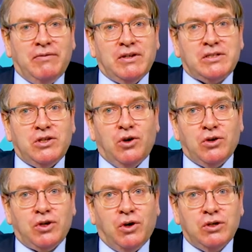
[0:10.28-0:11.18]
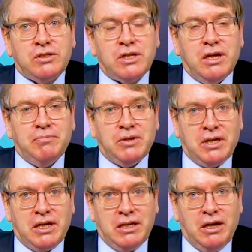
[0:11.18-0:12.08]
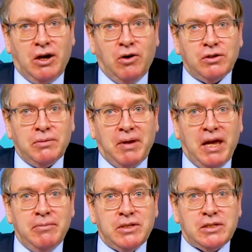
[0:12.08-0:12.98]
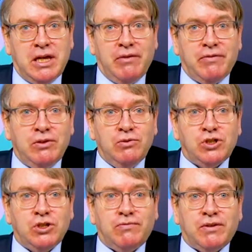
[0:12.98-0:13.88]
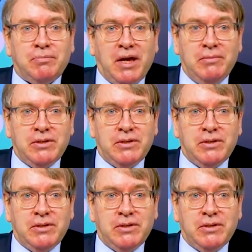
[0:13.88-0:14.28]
us your thoughts, in particular around the payments, the evolution of the payment